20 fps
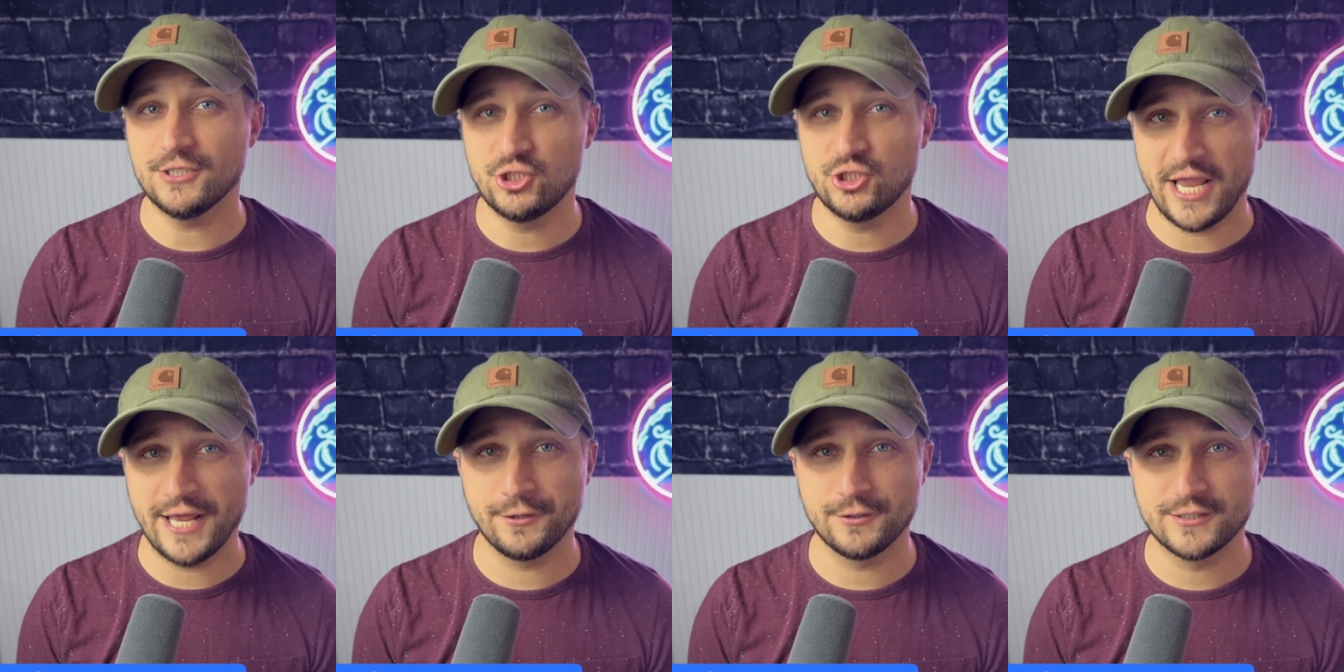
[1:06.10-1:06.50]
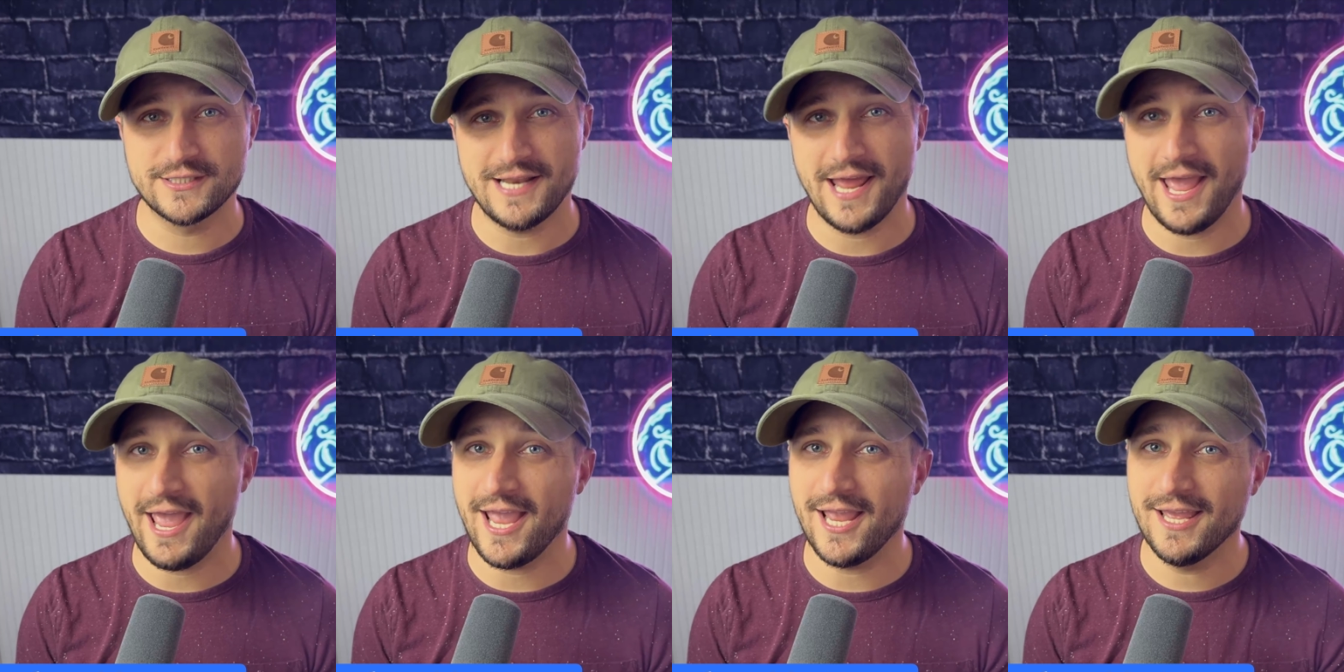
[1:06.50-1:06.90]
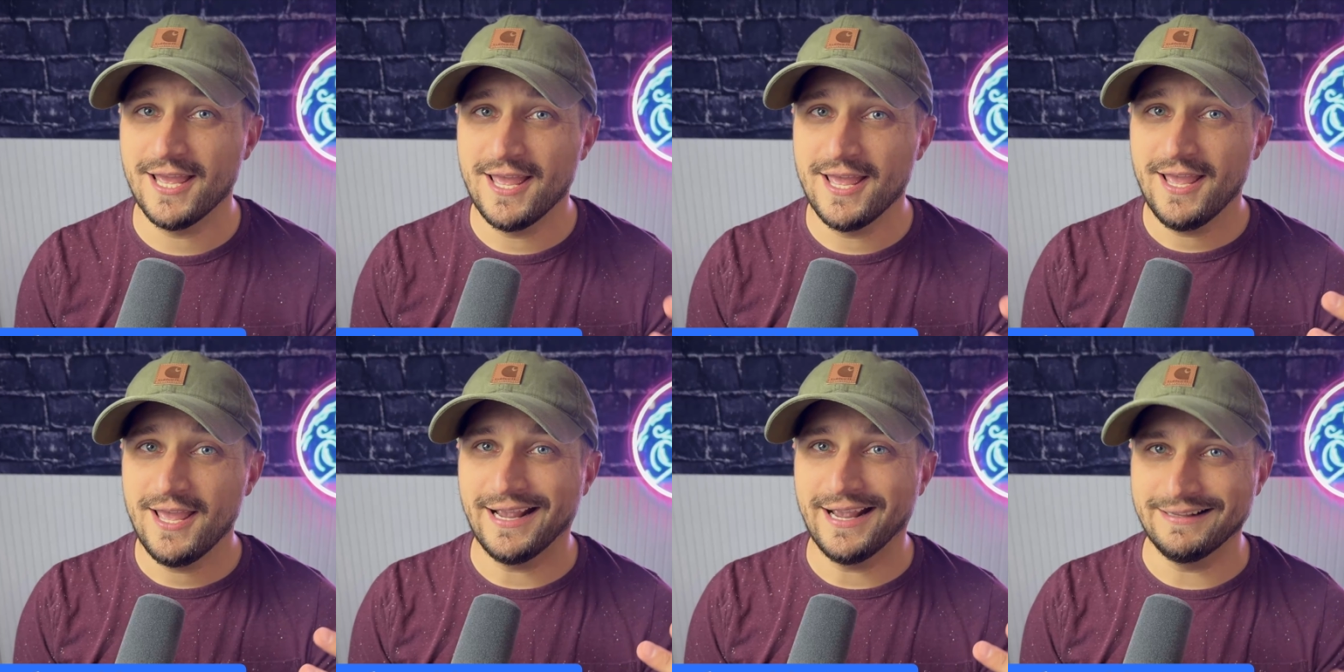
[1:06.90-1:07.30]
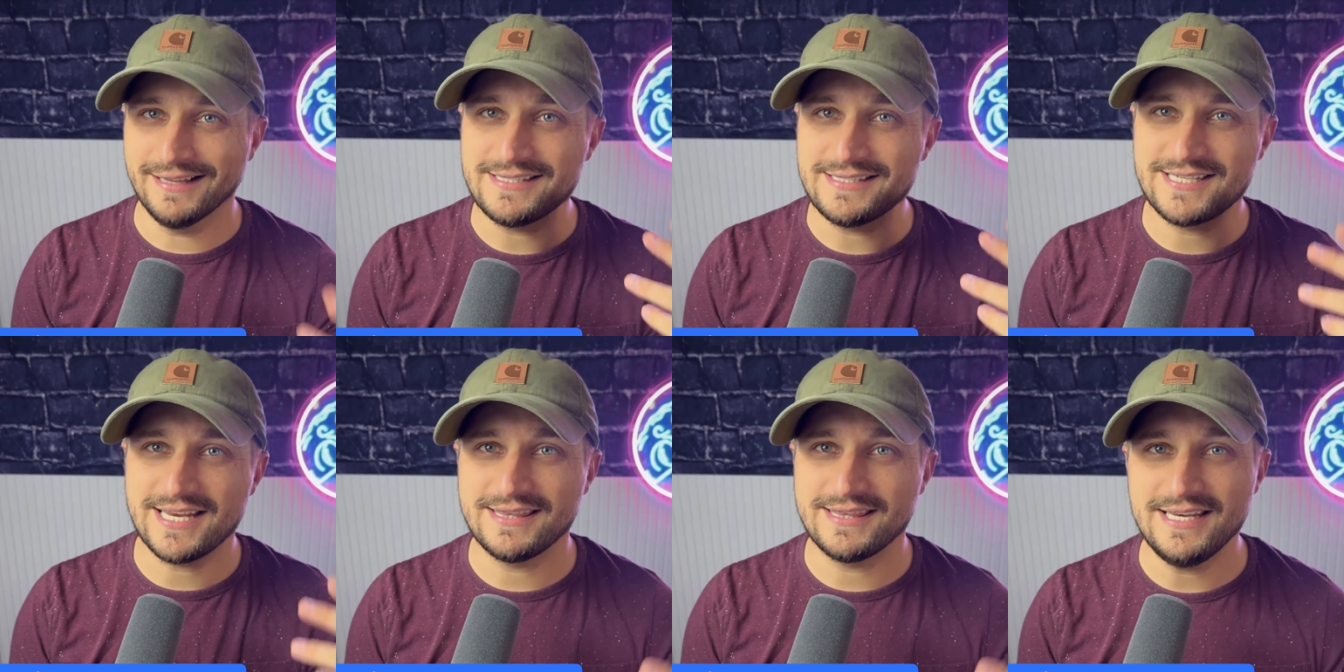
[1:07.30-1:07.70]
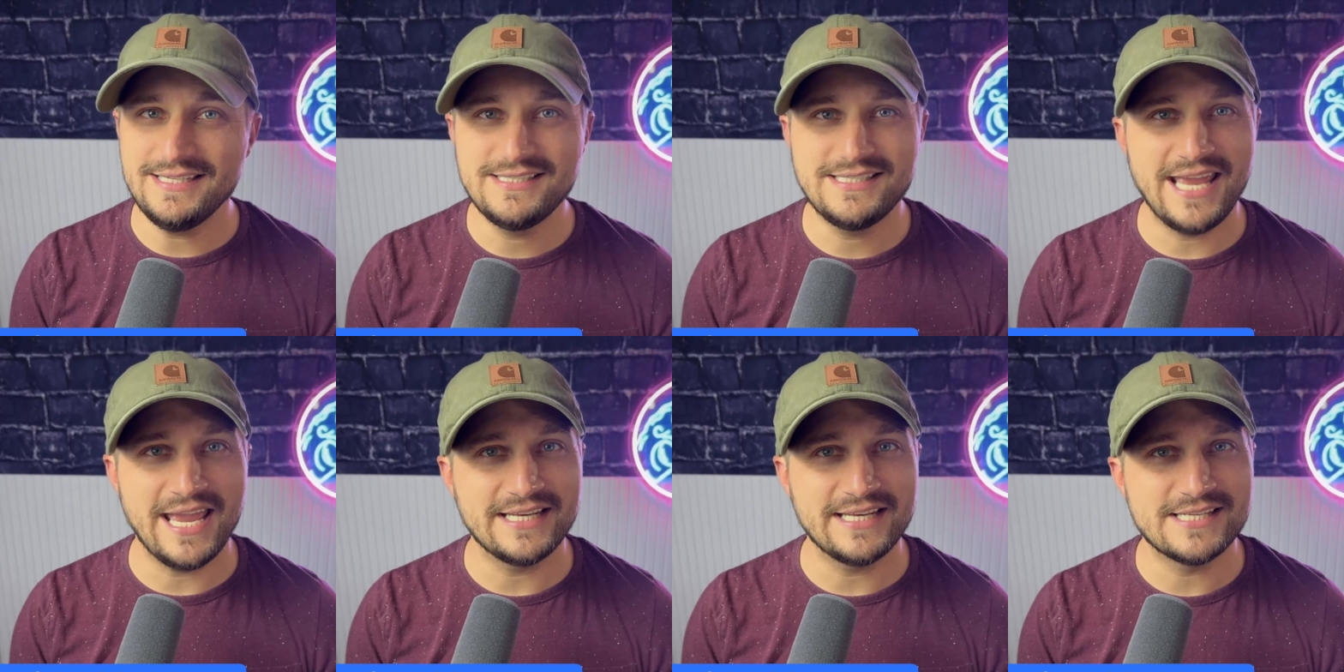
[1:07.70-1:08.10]
channel today. And let's get things
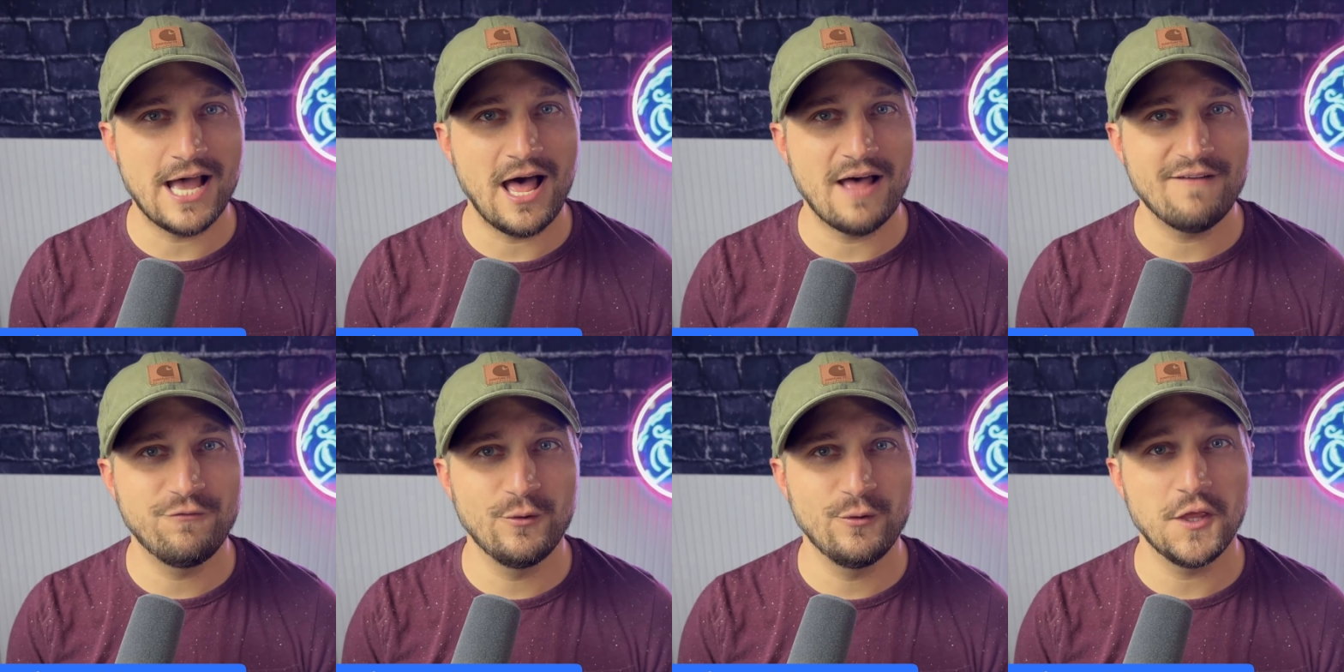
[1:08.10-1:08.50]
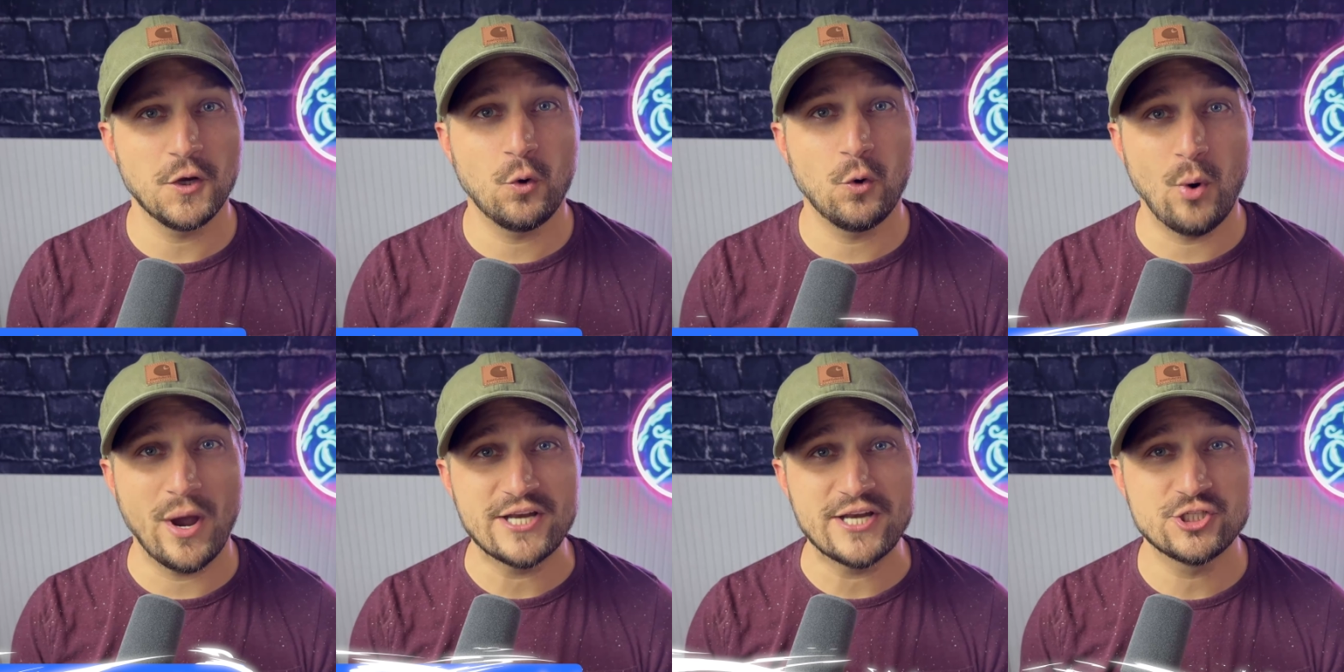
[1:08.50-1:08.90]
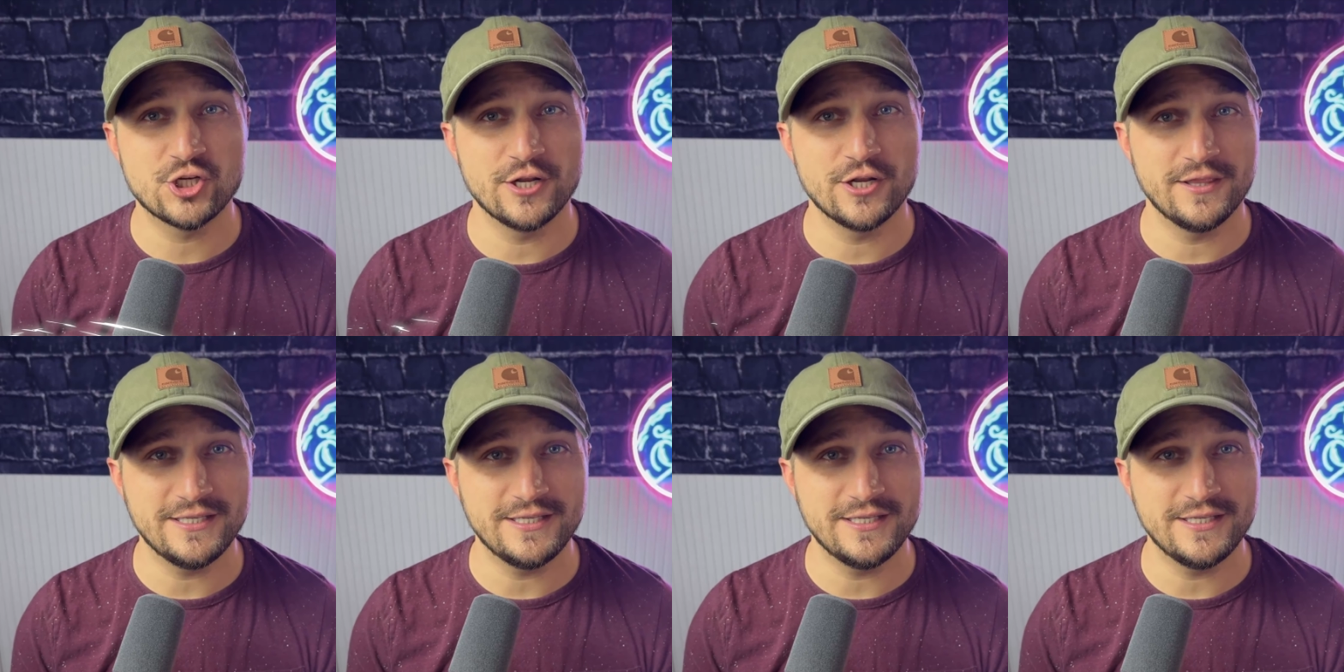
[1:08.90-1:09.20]
kicked off with a question of the